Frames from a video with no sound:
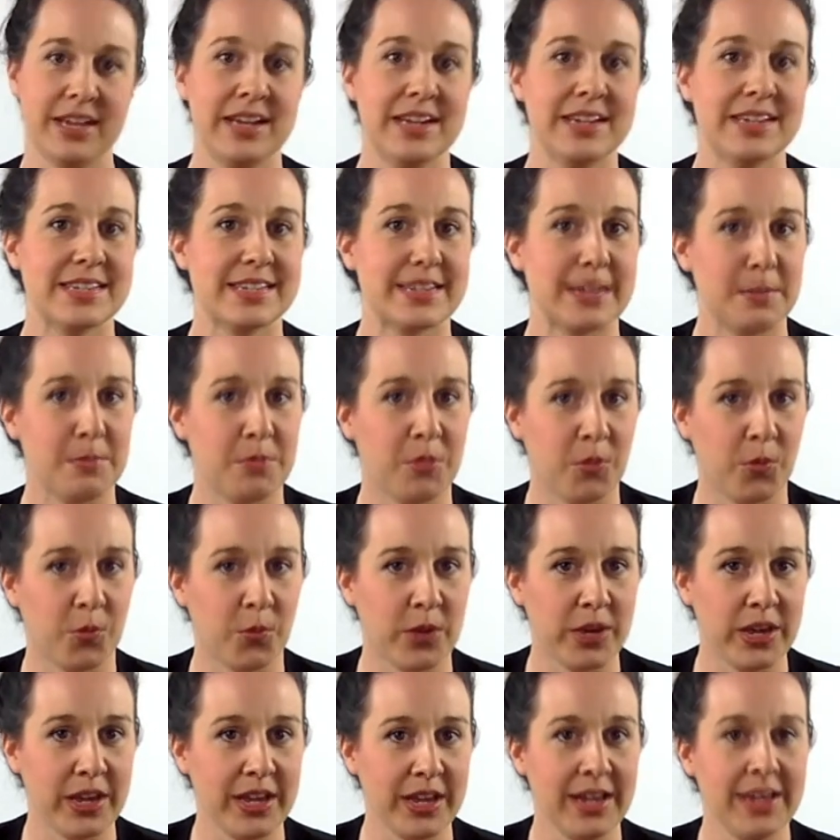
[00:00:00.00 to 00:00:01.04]
Step
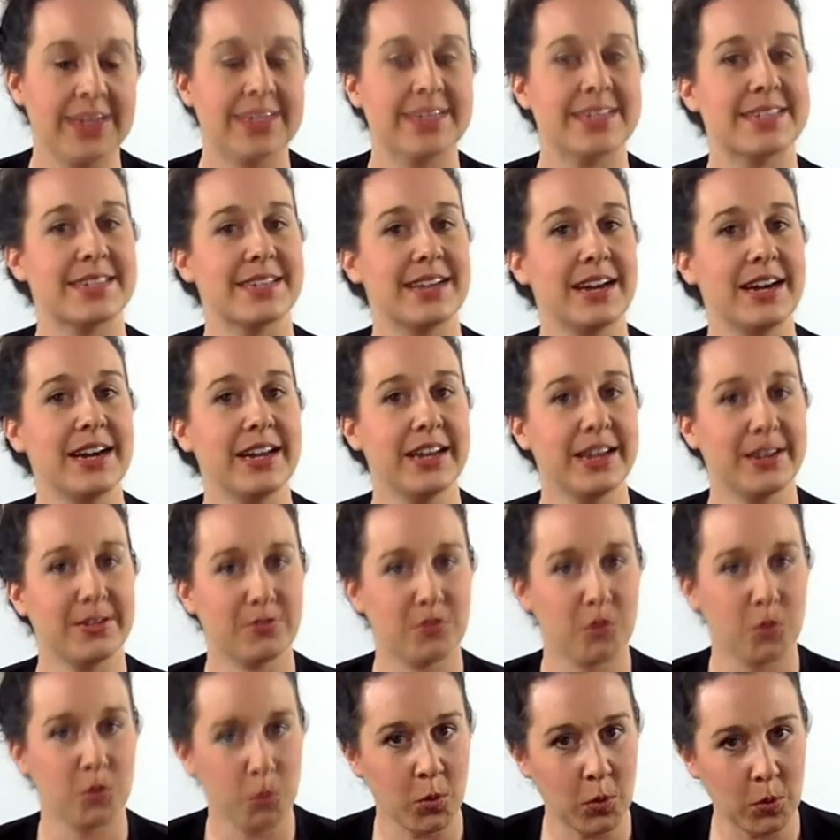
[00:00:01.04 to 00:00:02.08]
3, decide a
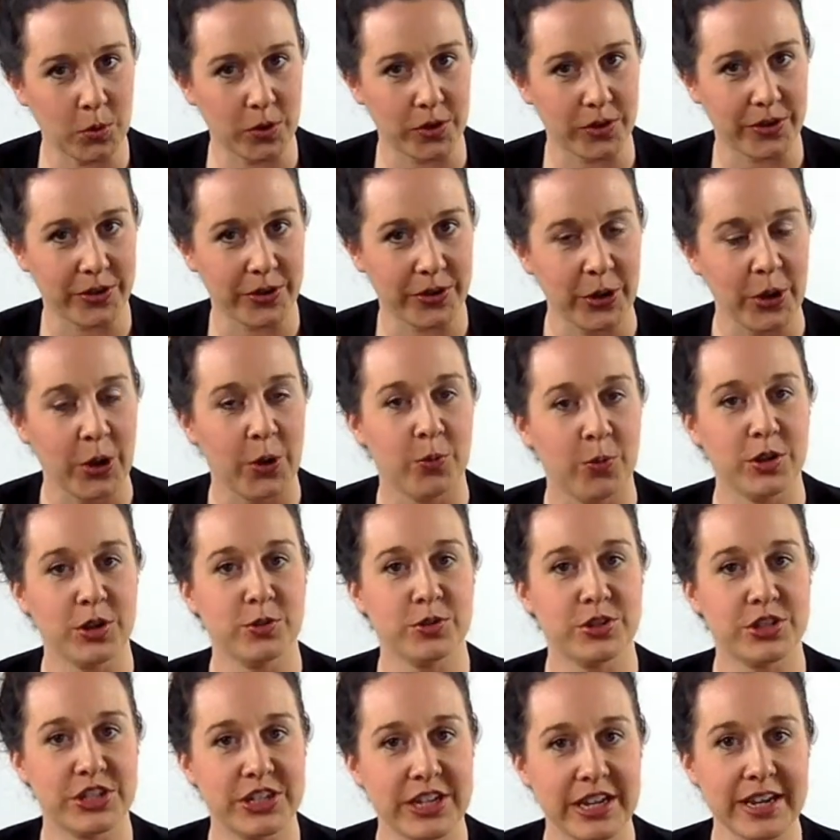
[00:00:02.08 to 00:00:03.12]
reward. When you
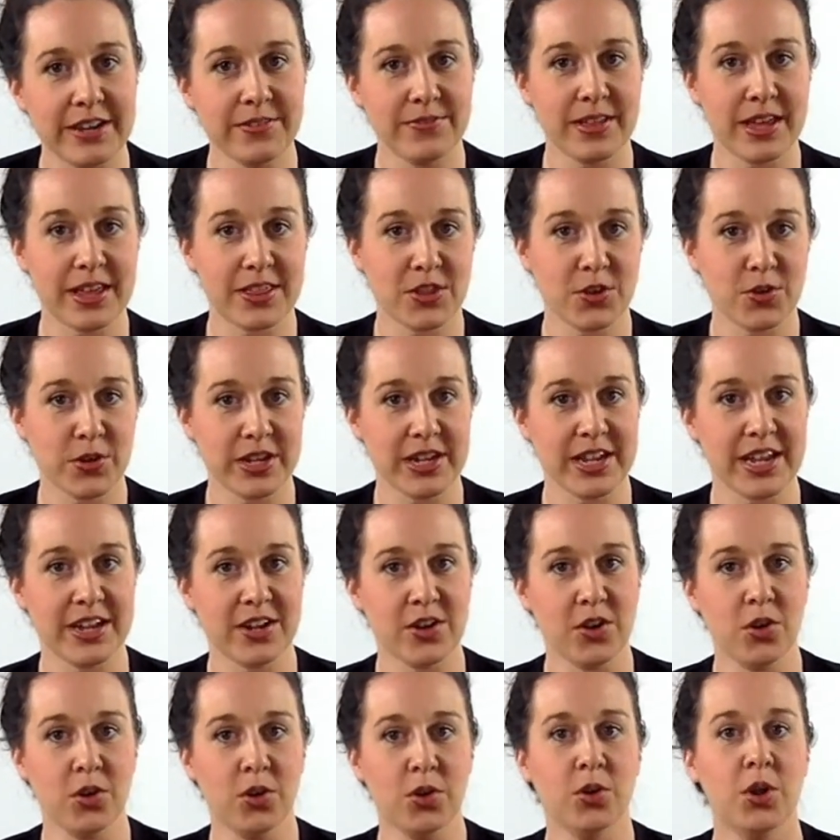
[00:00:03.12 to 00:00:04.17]
achieve that 30-day
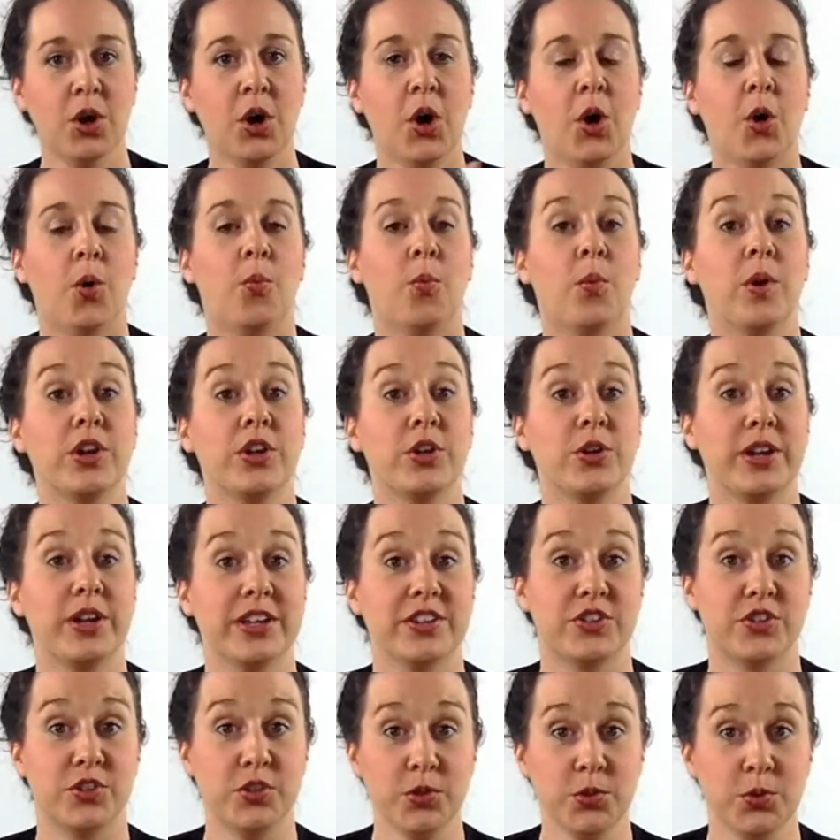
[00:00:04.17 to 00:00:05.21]
goal, what do you get
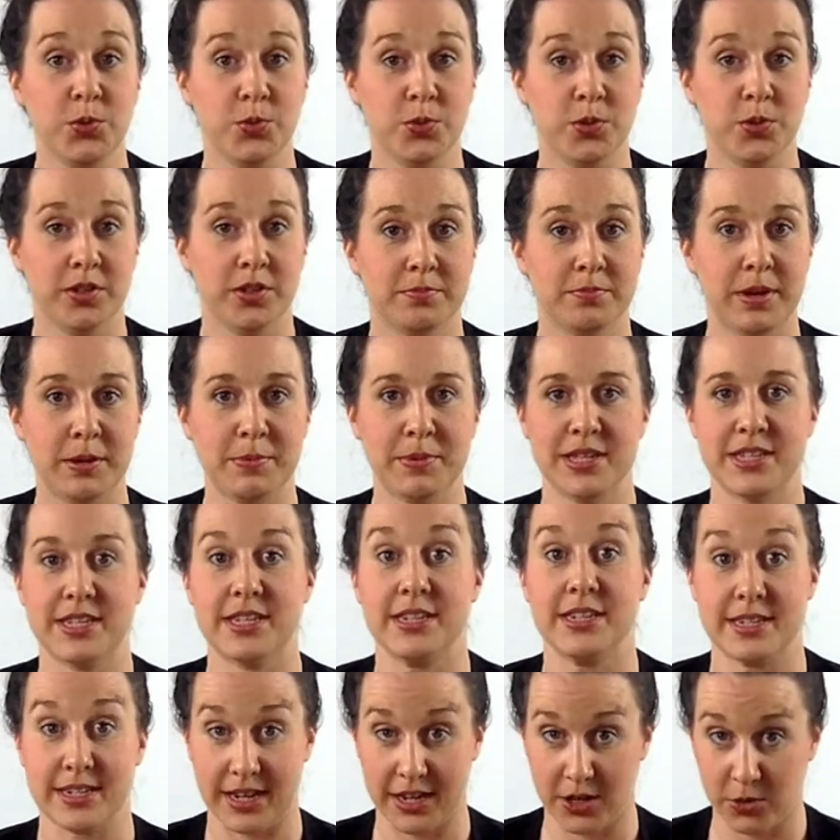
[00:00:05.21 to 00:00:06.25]
to do? Maybe it's
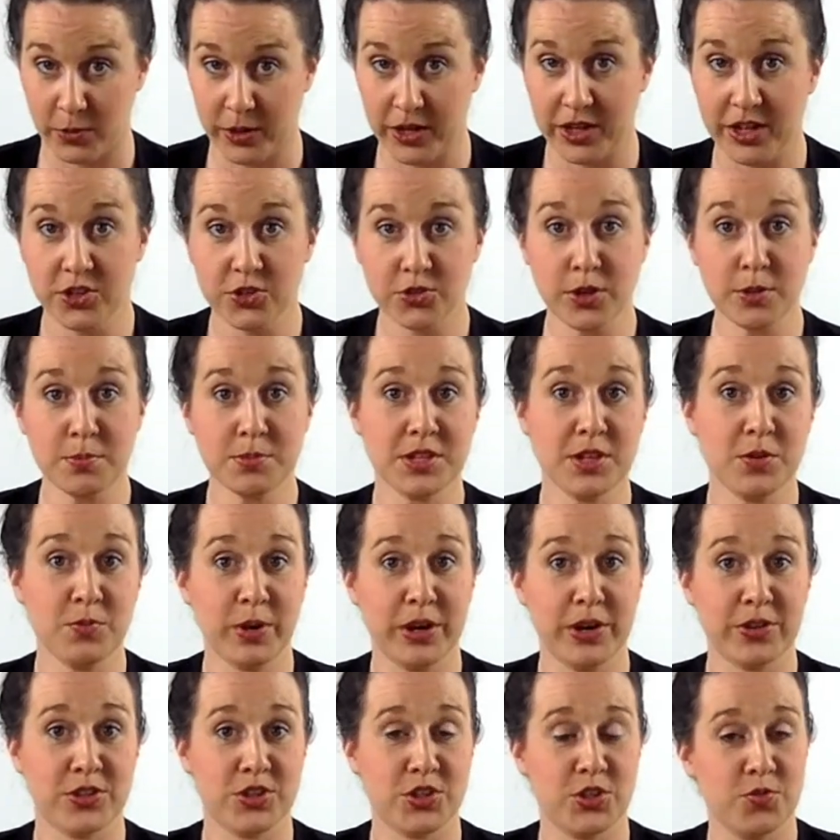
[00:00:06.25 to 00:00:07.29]
take a weekend trip
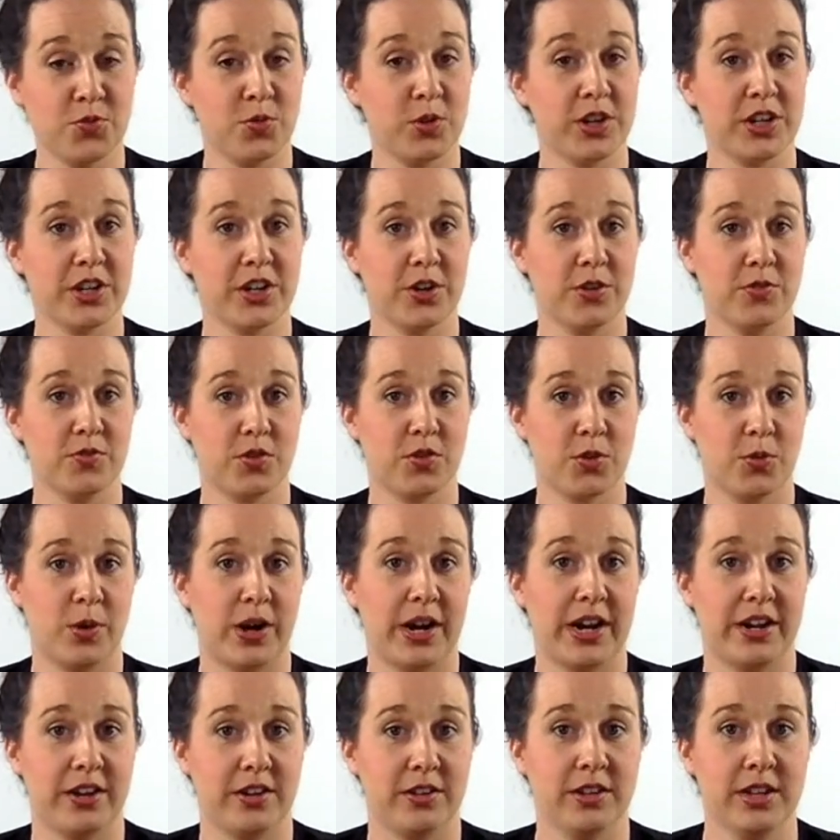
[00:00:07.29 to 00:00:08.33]
somewhere that you've wanted to go for a
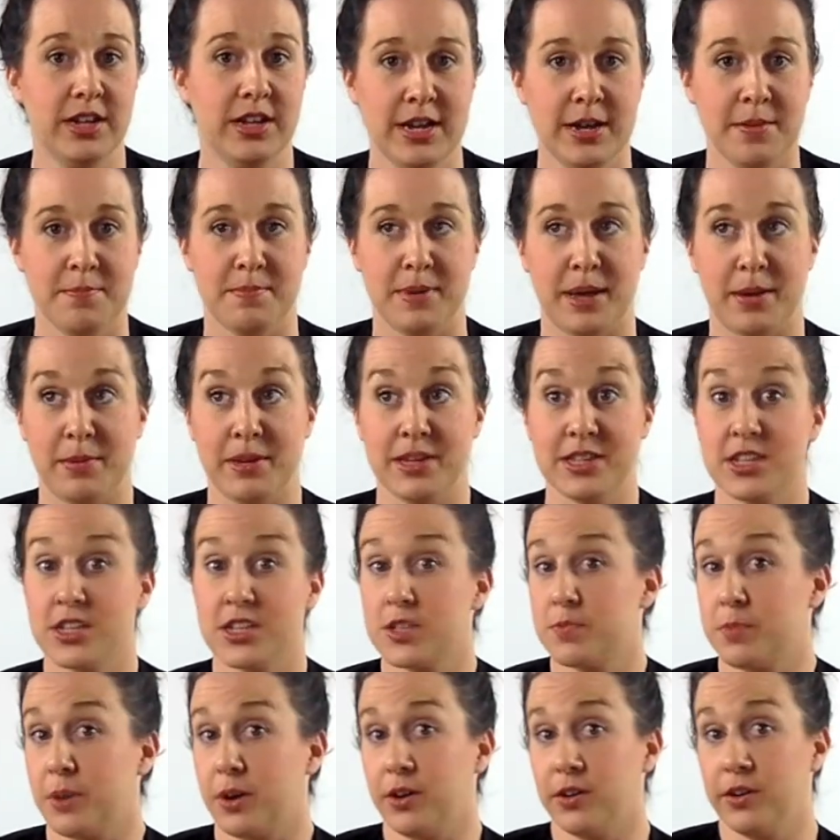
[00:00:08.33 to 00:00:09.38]
while. Maybe it's a
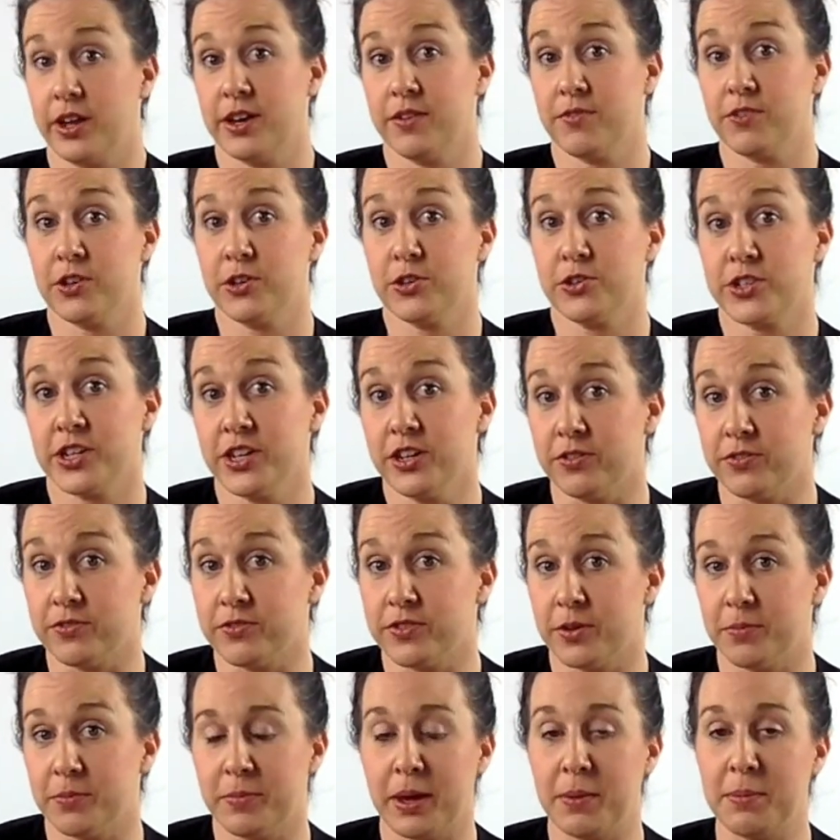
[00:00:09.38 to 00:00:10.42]
spa day for yourself.
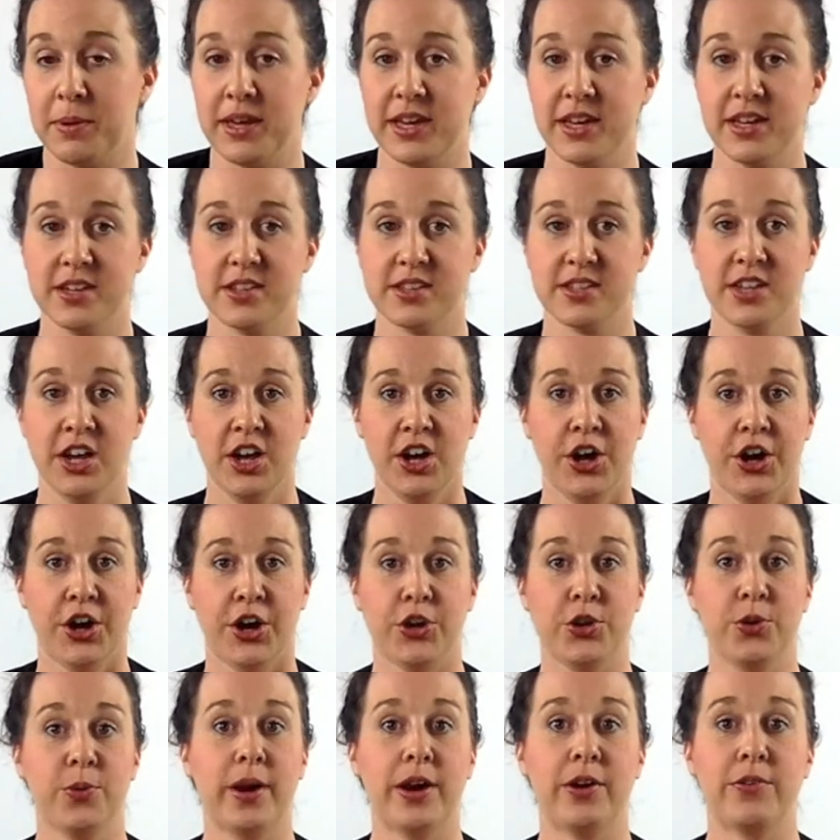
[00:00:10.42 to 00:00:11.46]
Maybe it's a
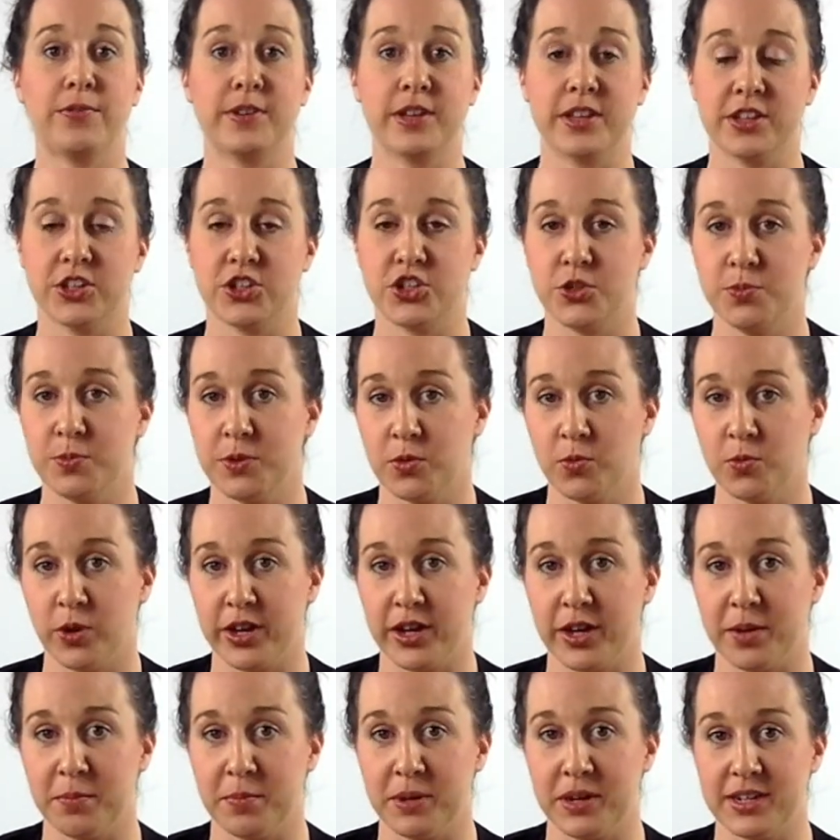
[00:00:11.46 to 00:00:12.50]
new outfit that you've been
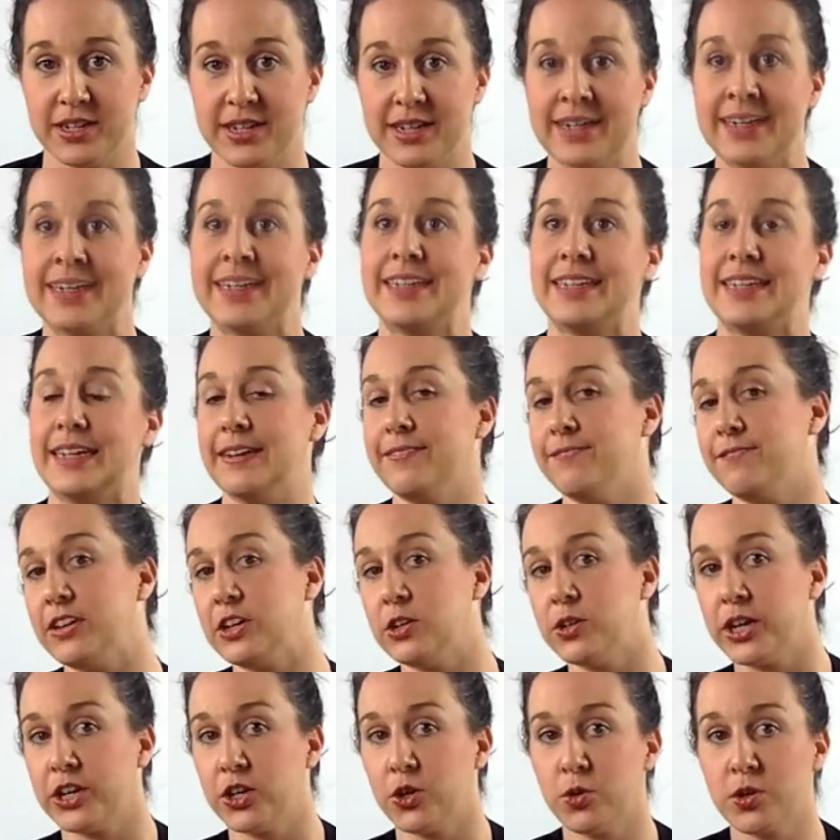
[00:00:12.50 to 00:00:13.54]
wanting but didn't feel
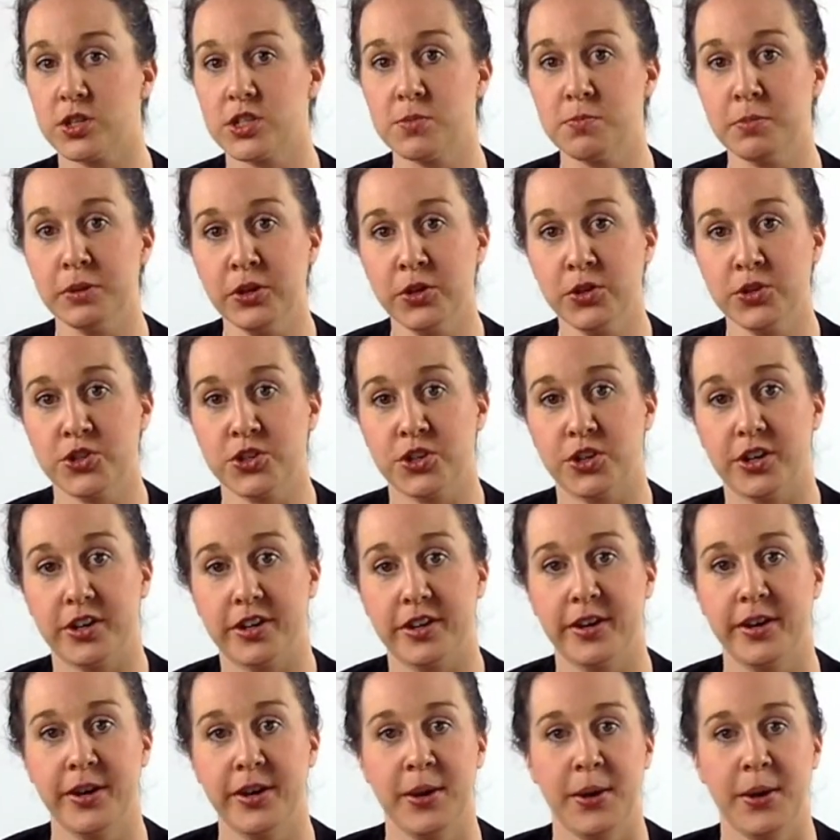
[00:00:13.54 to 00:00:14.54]
like you could splurge on.